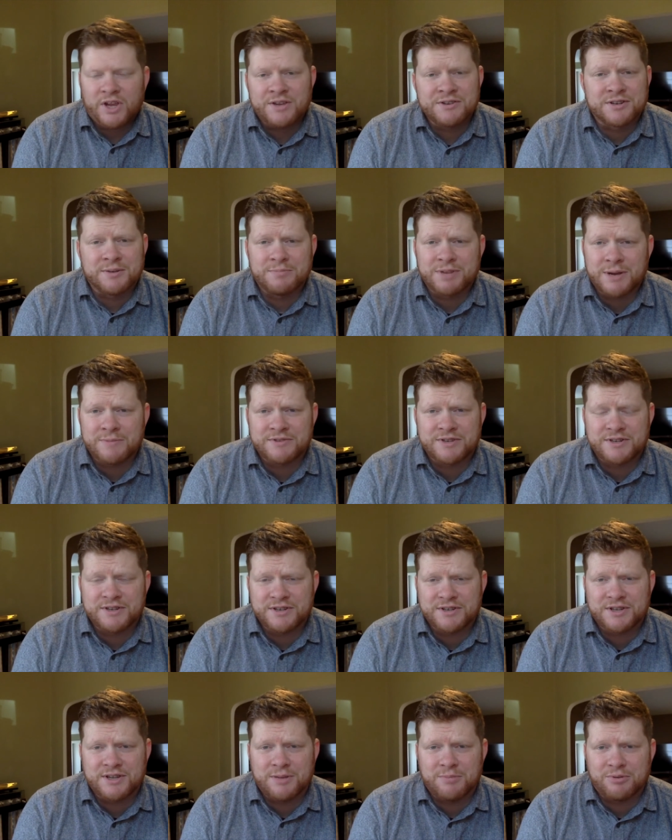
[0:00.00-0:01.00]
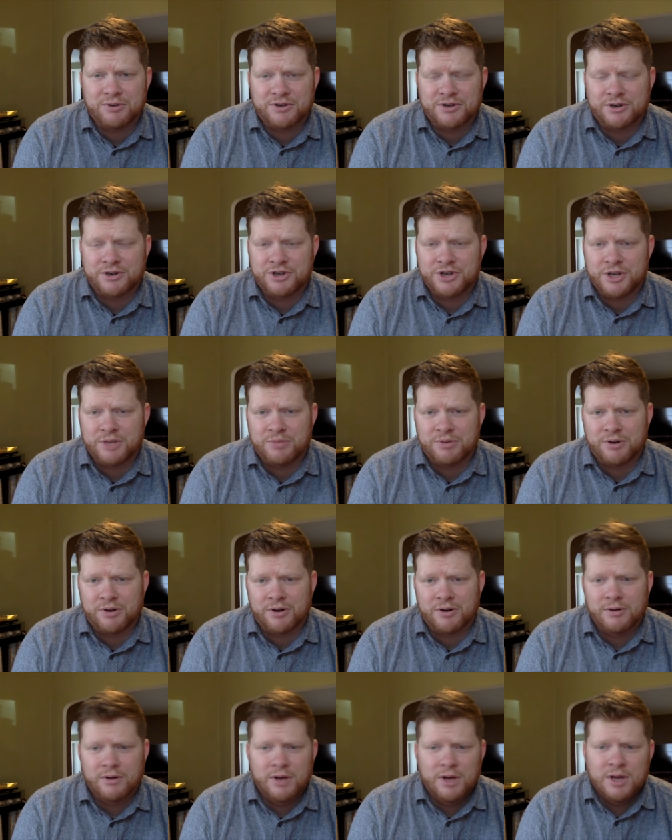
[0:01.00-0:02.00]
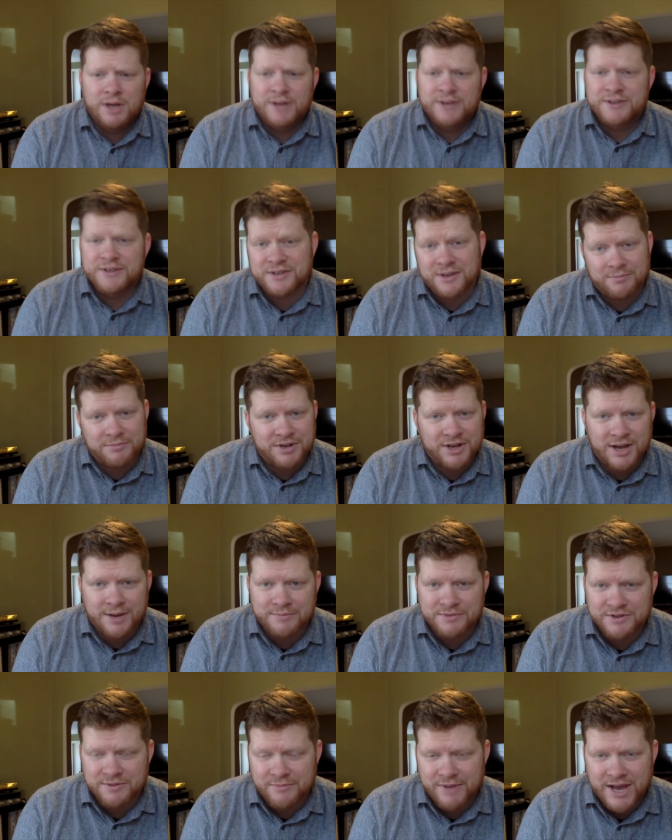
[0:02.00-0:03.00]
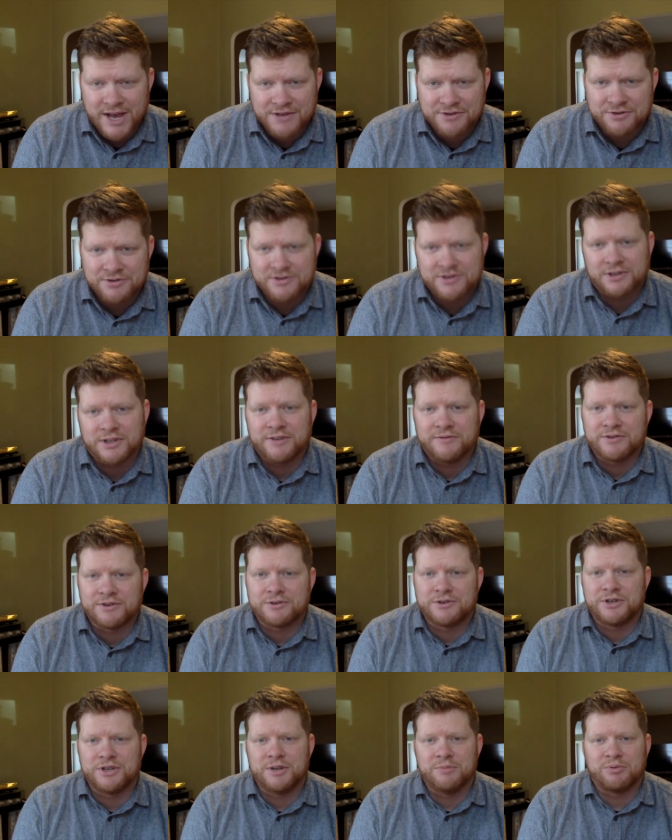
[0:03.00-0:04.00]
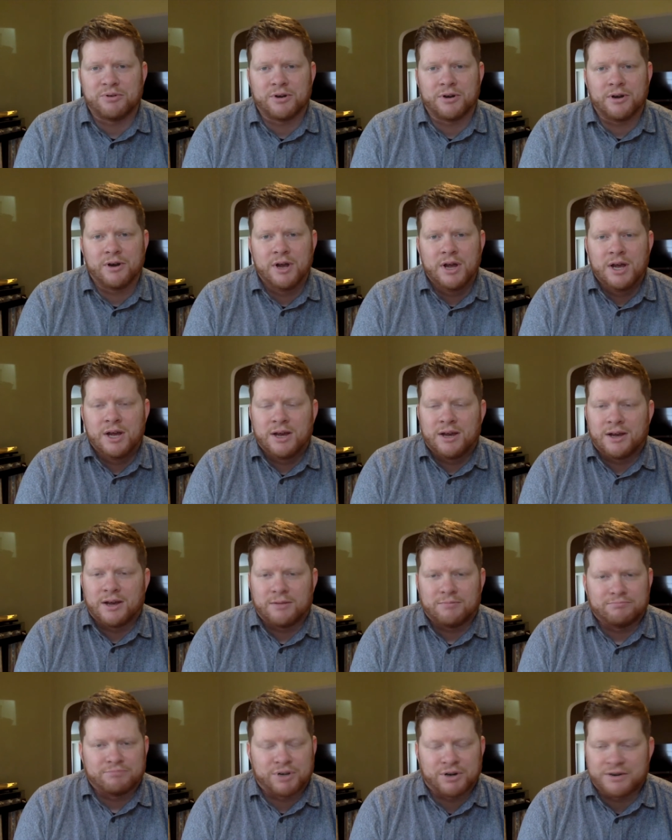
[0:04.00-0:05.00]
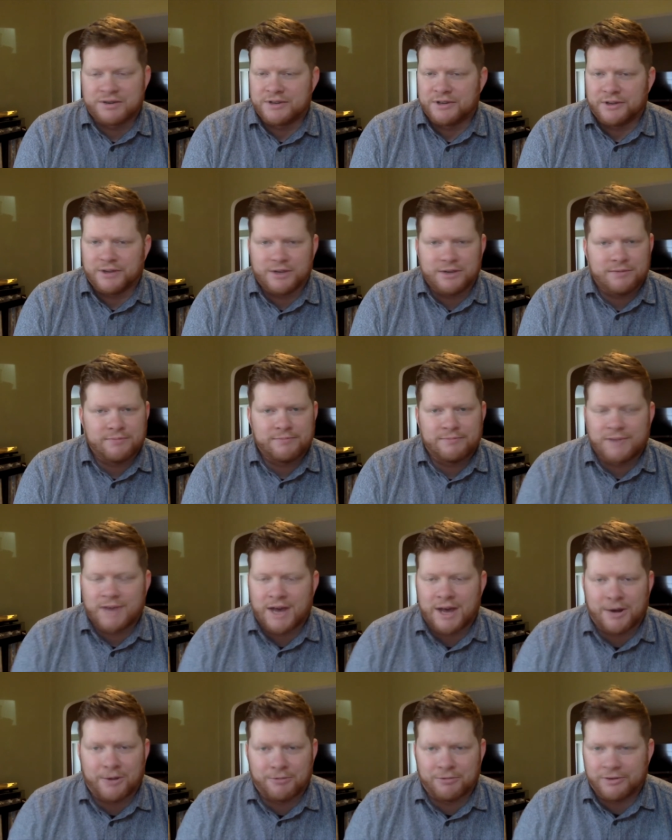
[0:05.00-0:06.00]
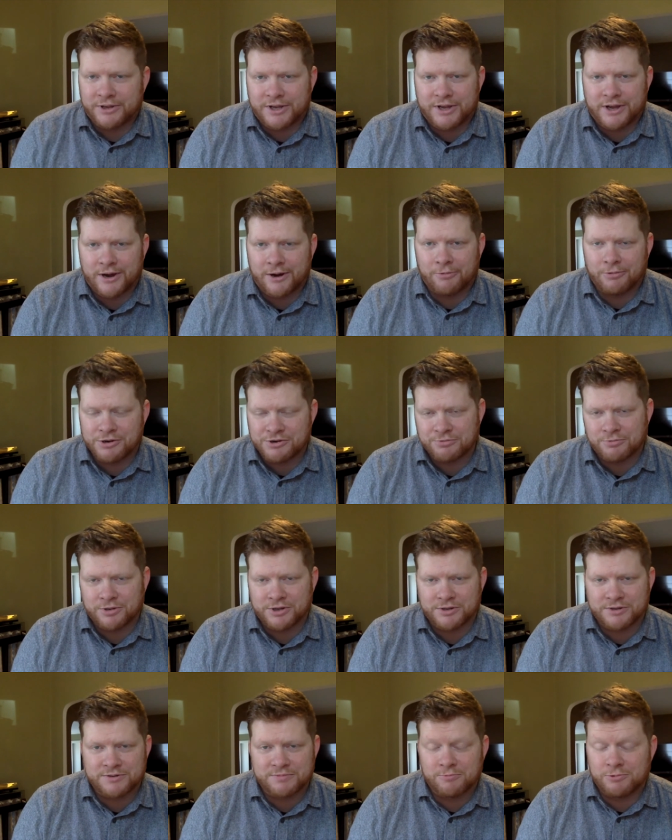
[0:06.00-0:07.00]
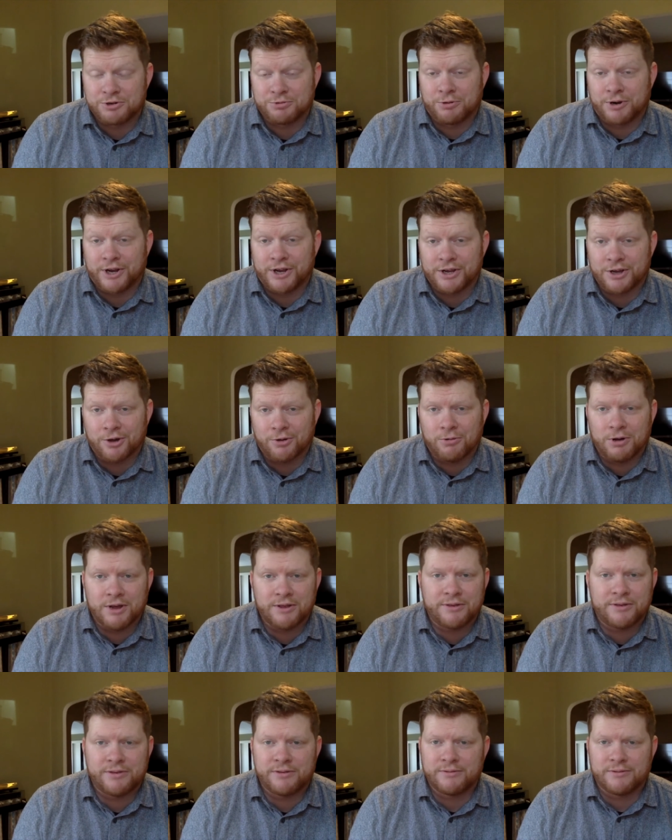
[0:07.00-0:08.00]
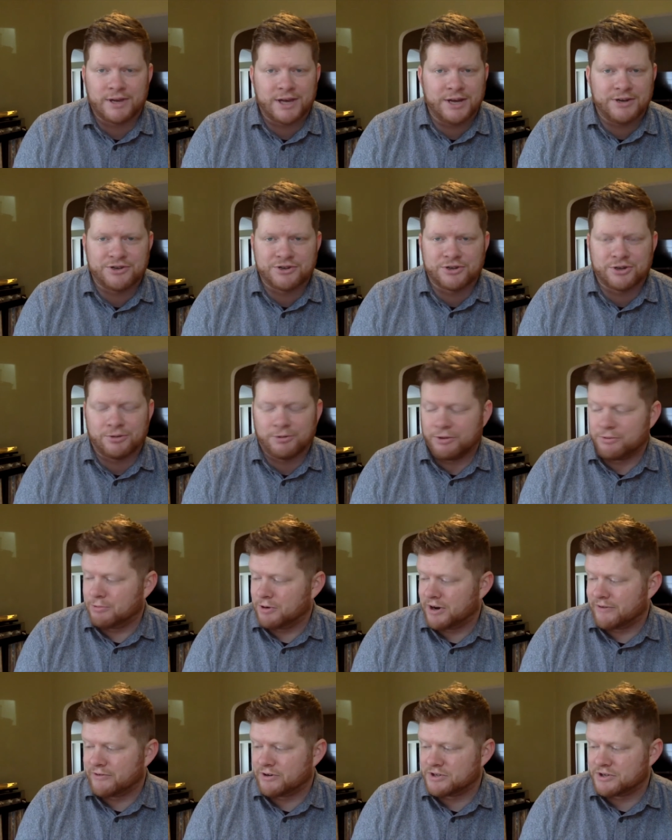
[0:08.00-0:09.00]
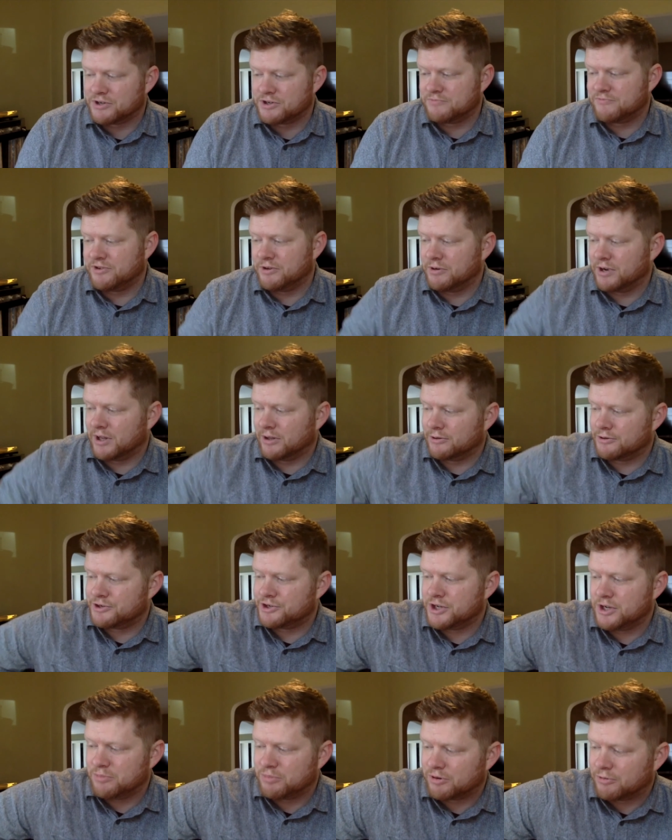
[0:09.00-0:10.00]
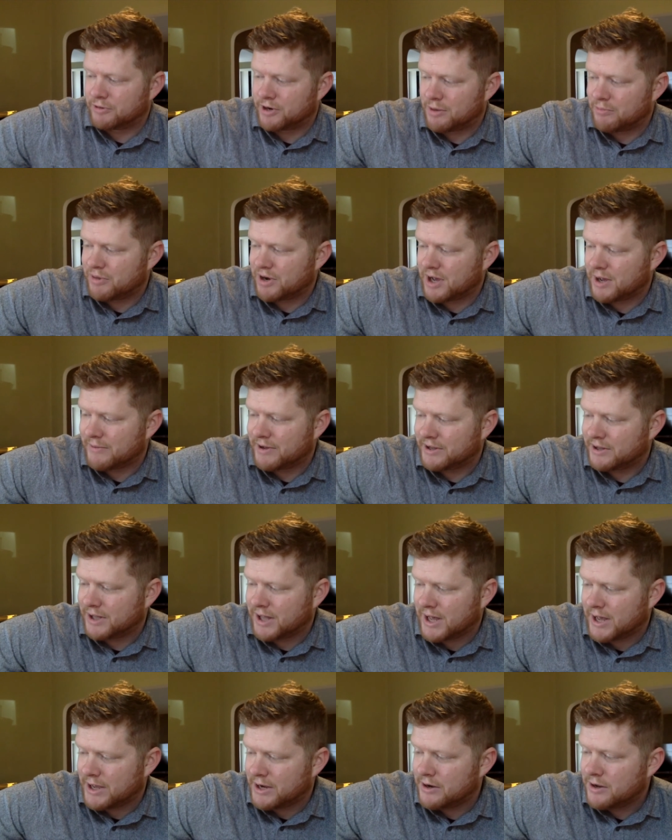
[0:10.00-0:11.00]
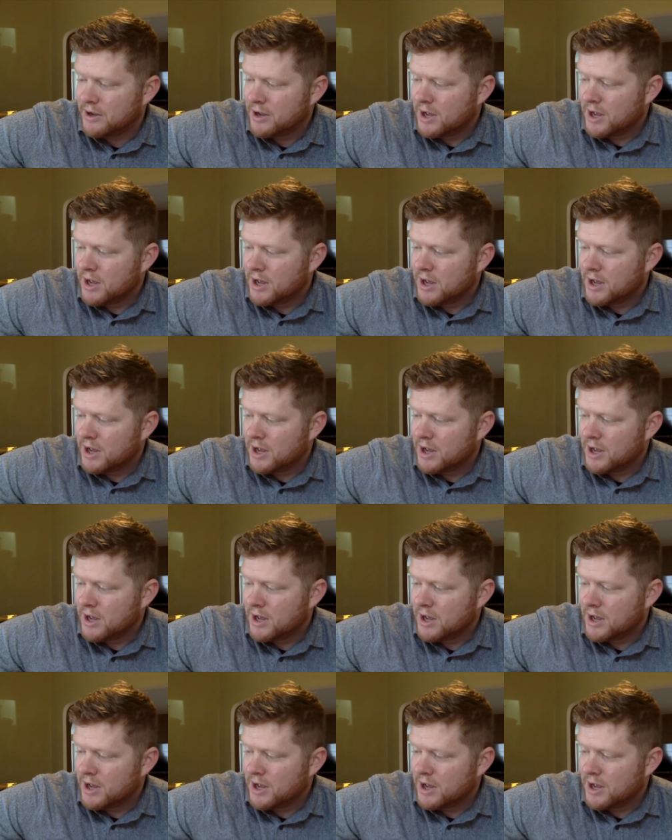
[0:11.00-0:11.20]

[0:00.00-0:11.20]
Sometimes the disc keepers are cheaper. Sometimes the master sleeves are cheaper. Personally, I don't really care which one I go with. I just go with whatever's a few dollars cheaper when I buy them online.